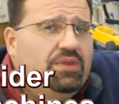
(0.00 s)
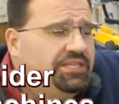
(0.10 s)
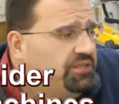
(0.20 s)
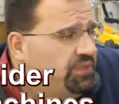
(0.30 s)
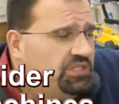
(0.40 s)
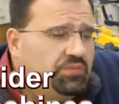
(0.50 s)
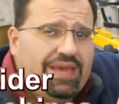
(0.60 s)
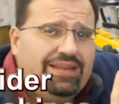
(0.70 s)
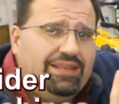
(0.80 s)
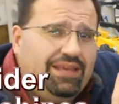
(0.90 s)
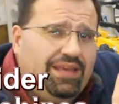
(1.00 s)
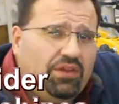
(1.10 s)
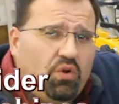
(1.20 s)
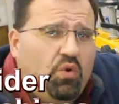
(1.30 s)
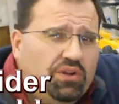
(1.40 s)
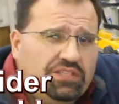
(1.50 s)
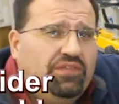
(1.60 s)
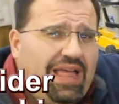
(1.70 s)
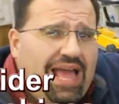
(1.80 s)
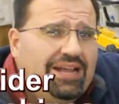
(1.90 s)
needs to be spent in the Quartz
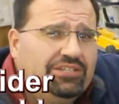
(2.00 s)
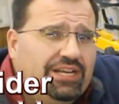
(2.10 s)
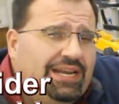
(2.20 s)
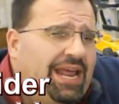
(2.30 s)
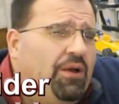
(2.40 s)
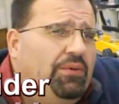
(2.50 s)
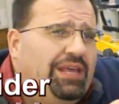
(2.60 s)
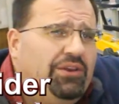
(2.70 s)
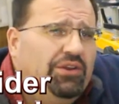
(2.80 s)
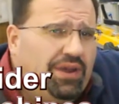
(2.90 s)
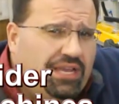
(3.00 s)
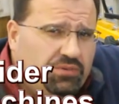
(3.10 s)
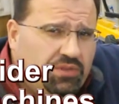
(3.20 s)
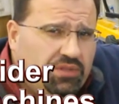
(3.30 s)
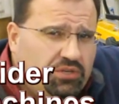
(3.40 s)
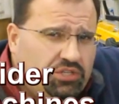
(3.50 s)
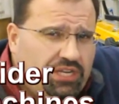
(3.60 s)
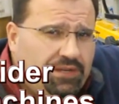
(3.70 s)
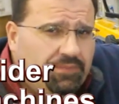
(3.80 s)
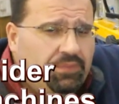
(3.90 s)
flash and how it integrates with the
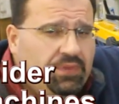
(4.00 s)
machine.